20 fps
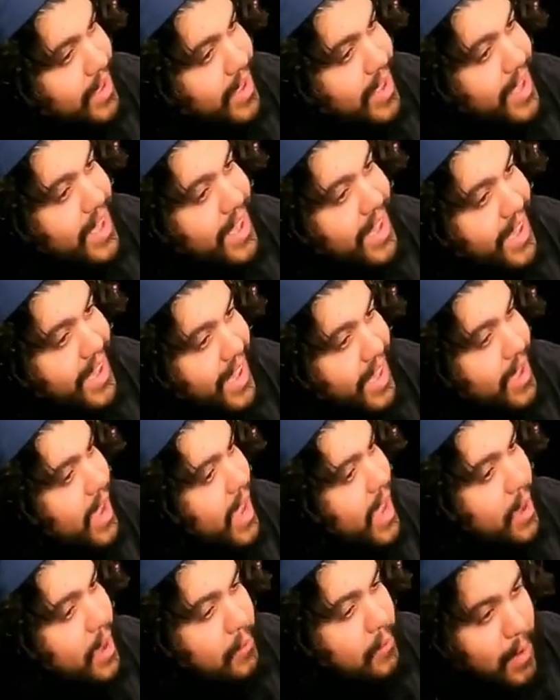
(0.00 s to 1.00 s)
Yeah, I,
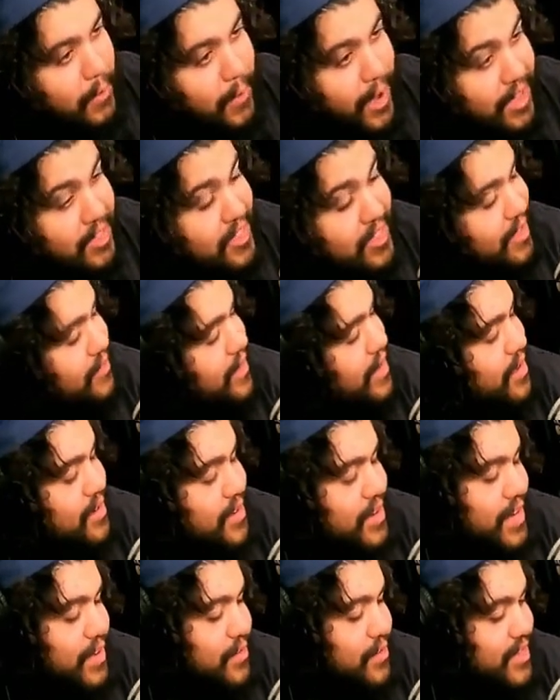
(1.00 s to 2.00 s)
I I watched that video,
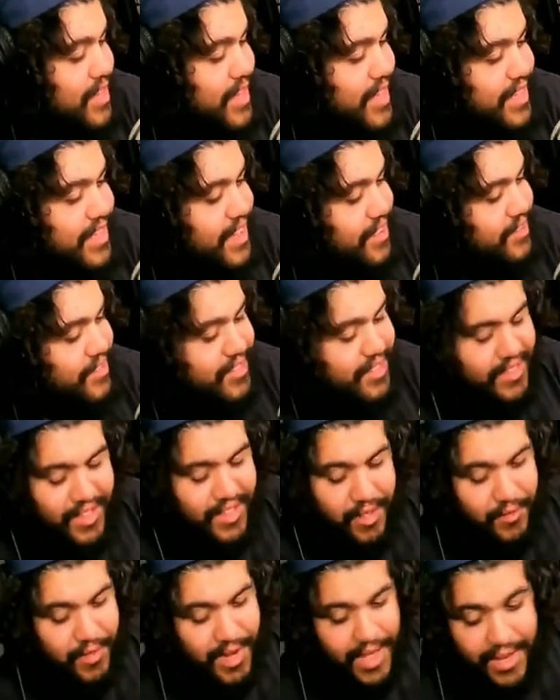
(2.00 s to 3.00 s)
dude. I was like, I was
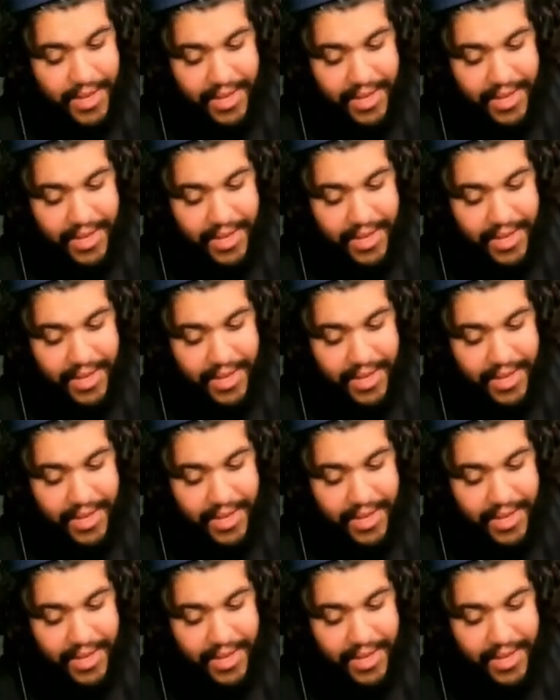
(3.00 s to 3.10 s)
loving it.